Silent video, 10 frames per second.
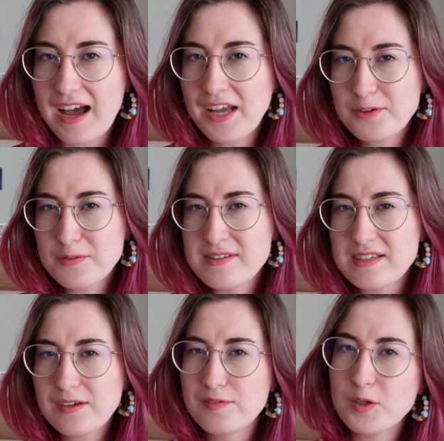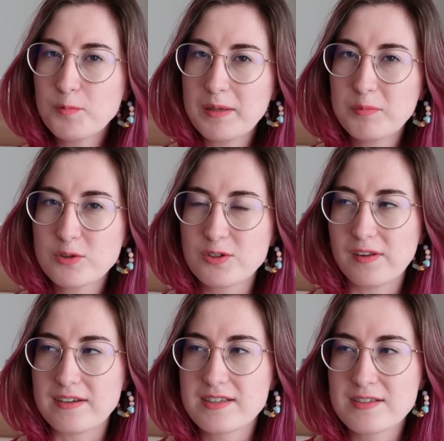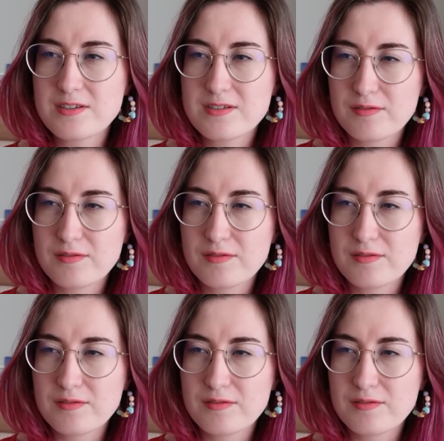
I do see a few people do this. It's